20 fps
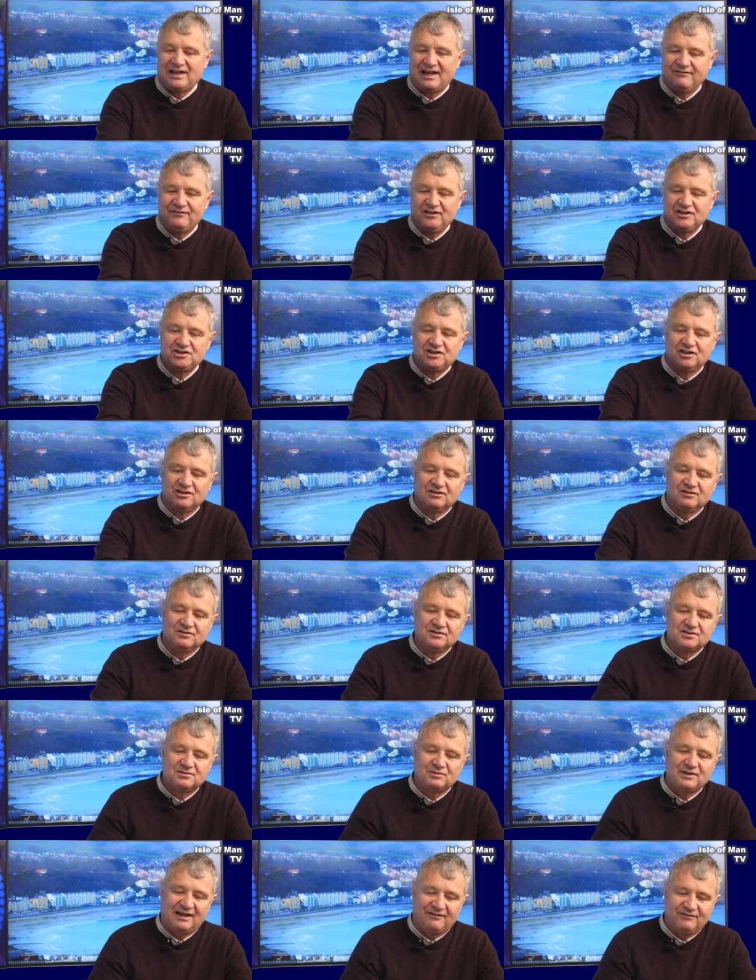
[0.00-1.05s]
we have
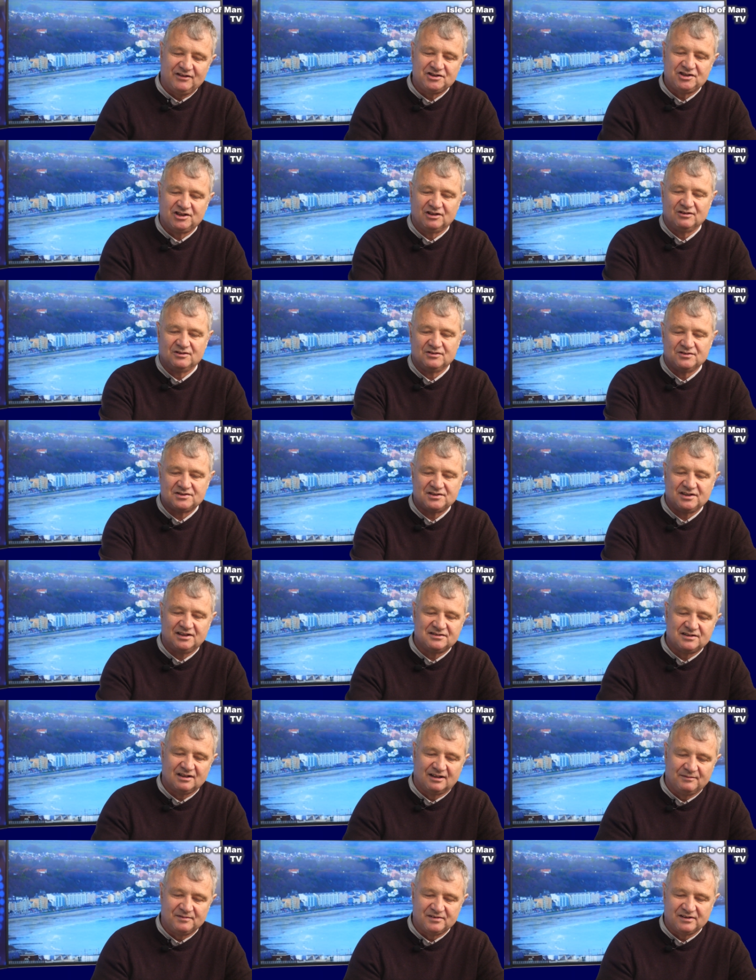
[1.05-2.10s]
issues. We have issues in
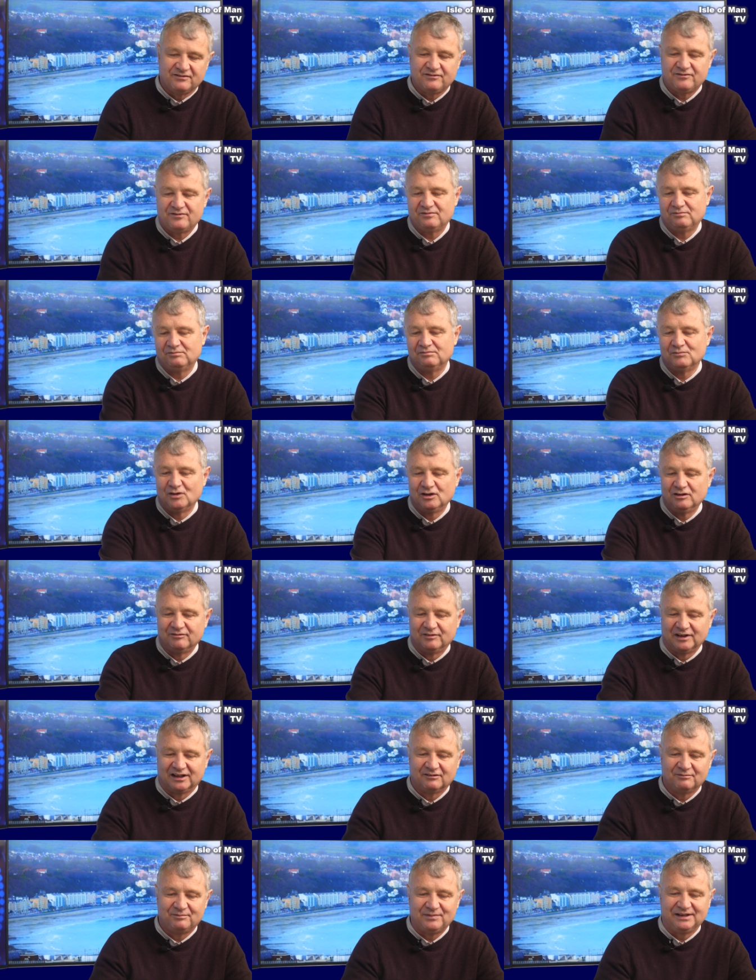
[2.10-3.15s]
terms of
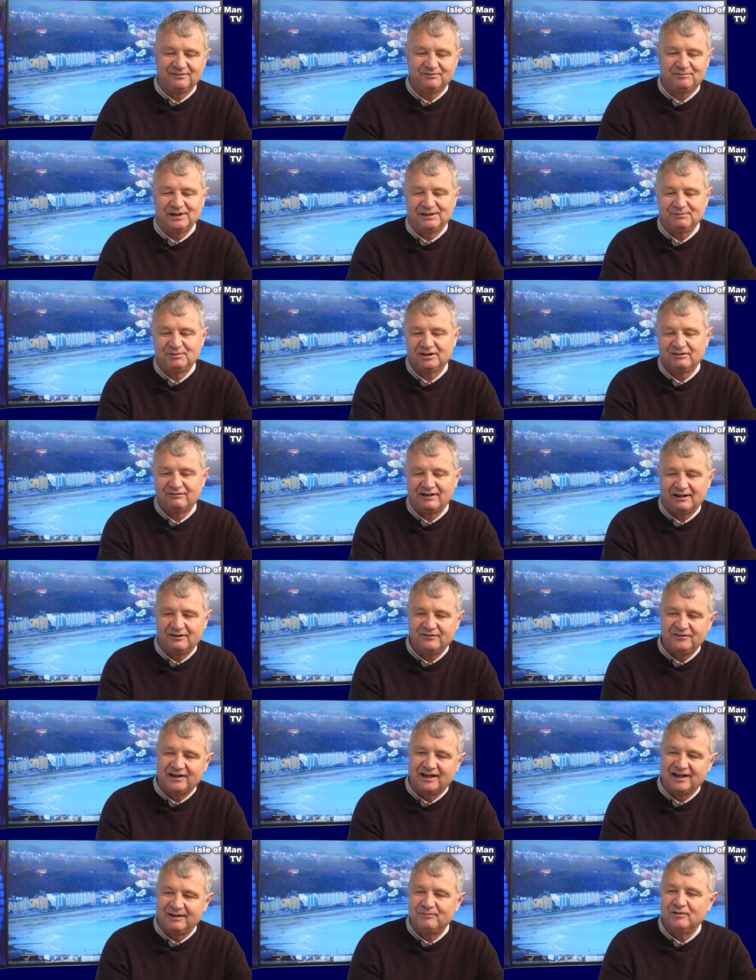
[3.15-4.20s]
moving and pe- people
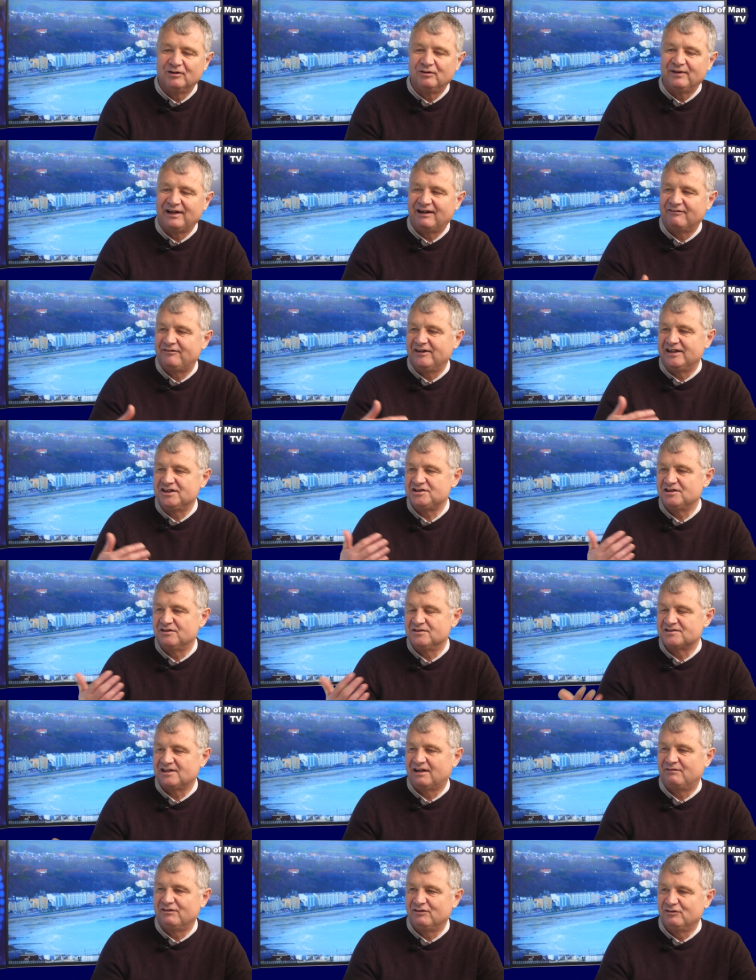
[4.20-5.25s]
around the airport. We have
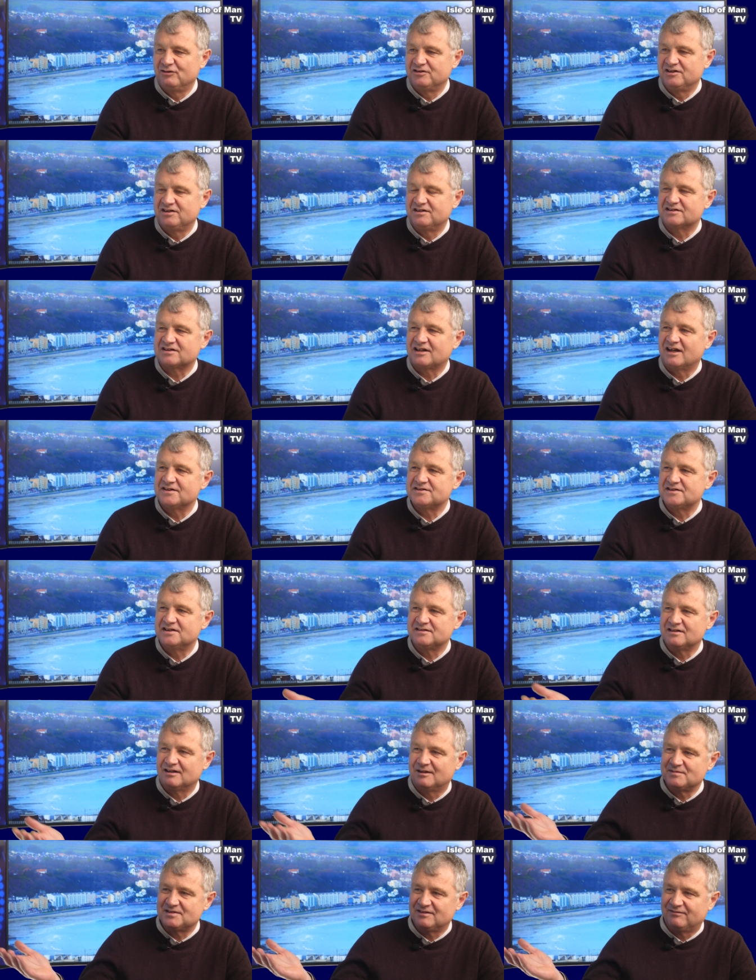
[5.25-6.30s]
issues like we already discussed in
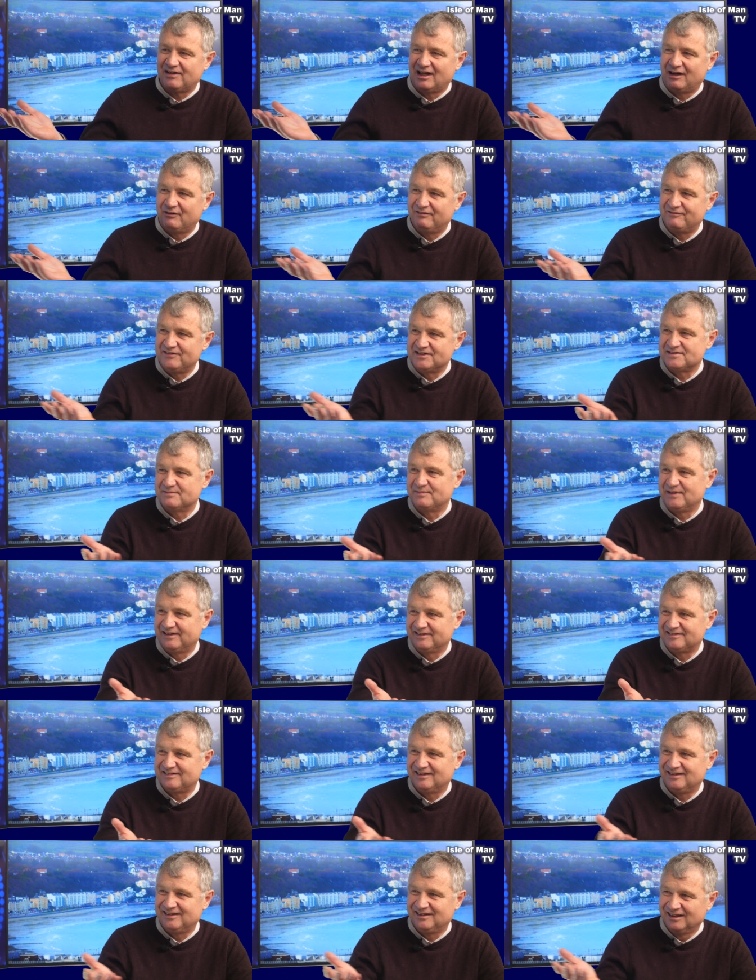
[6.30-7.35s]
terms of lower
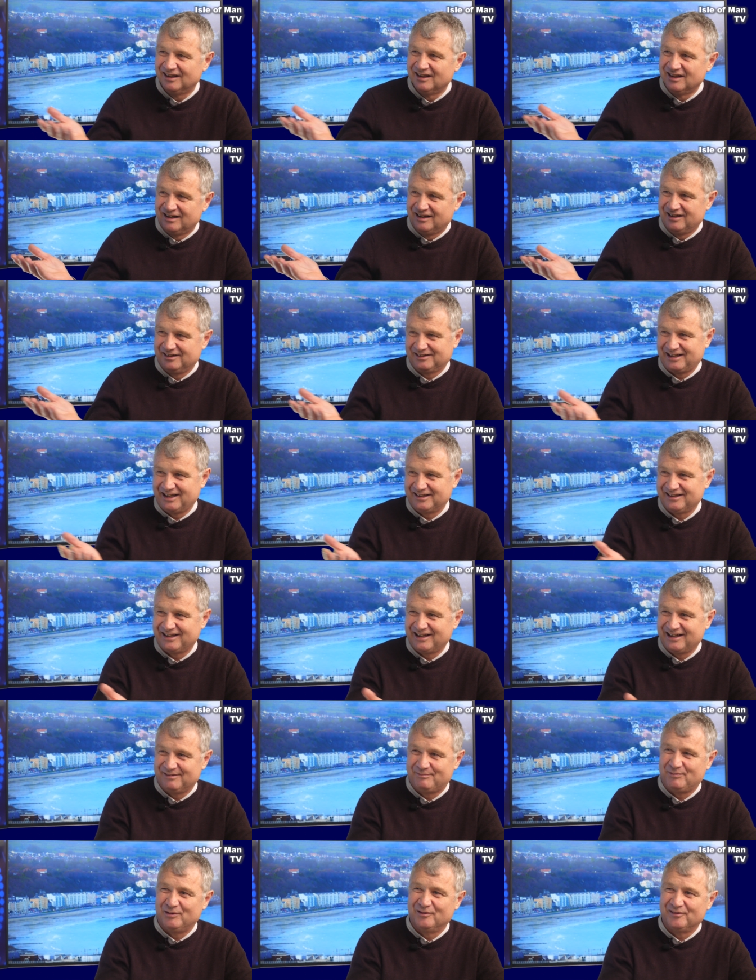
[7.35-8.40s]
visibility yeah. and getting
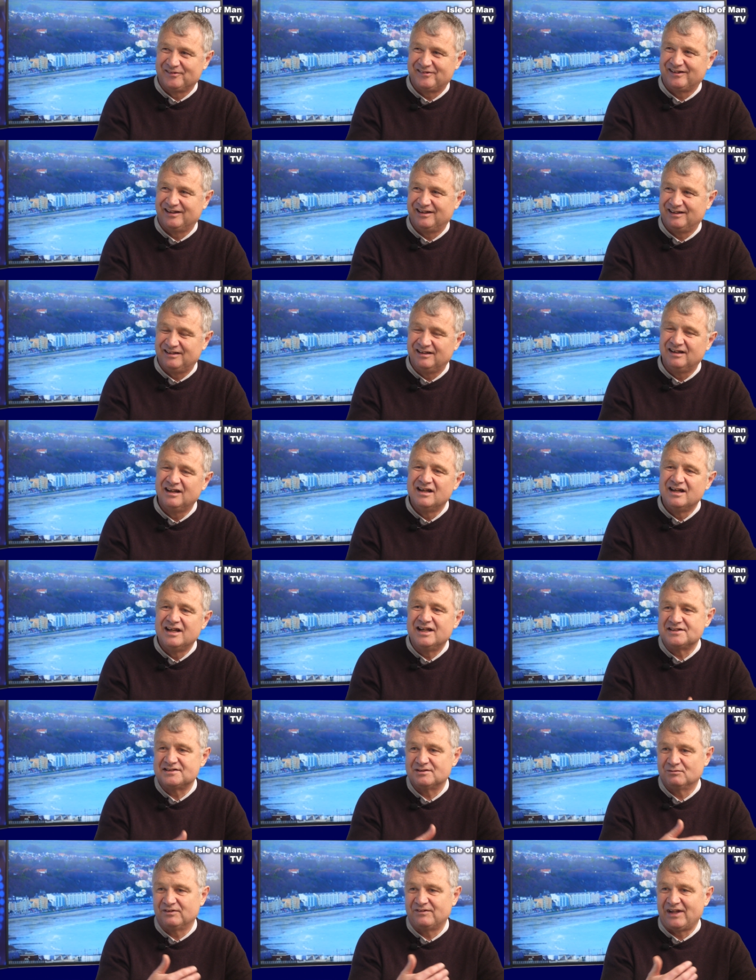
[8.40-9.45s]
airports in.
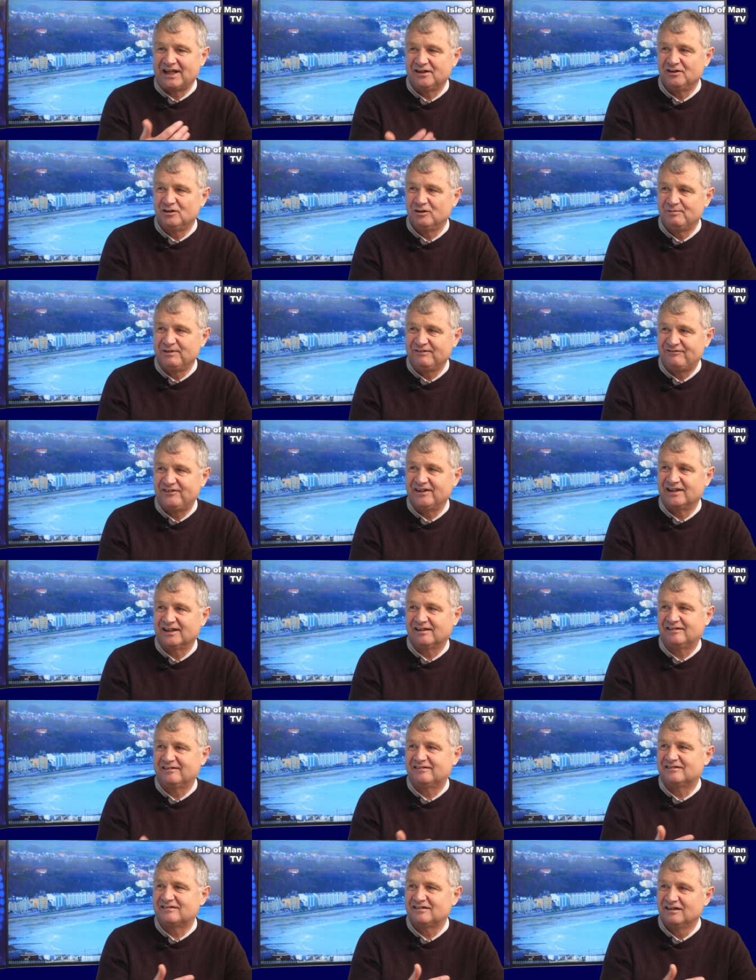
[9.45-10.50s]
It's, they can all be
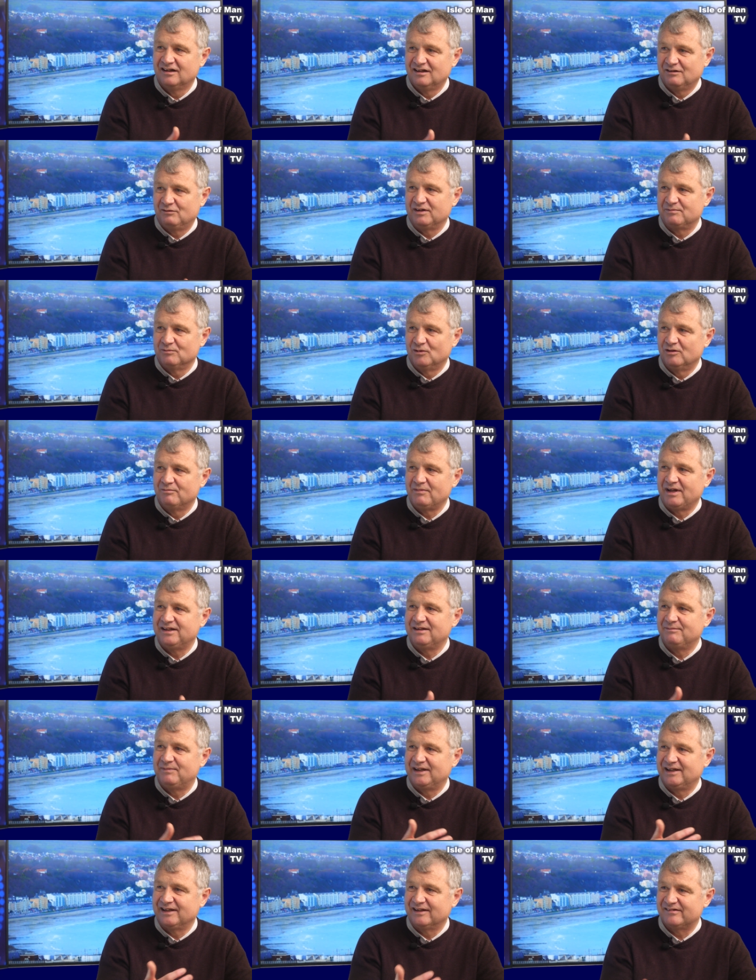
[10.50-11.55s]
fixed with more
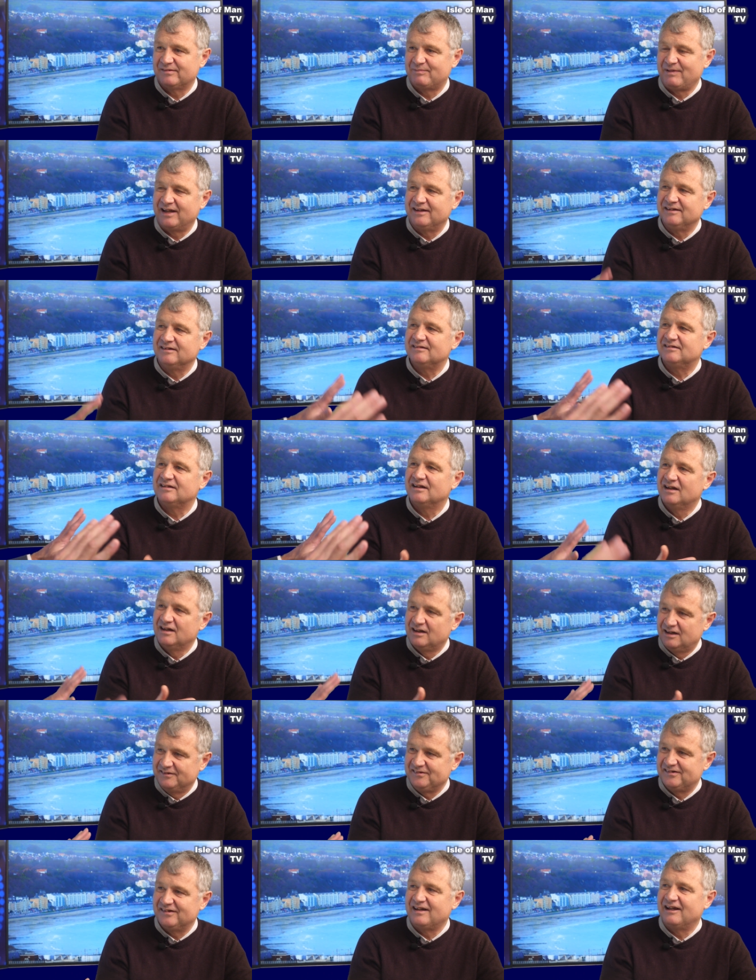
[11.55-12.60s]
money being spent,
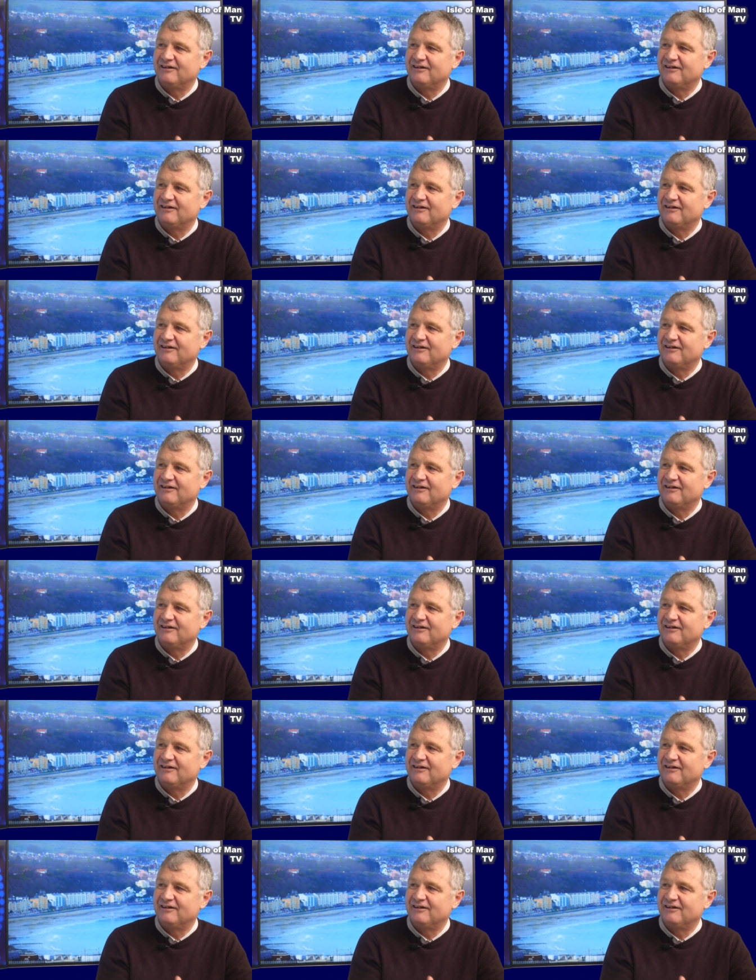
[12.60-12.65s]
and so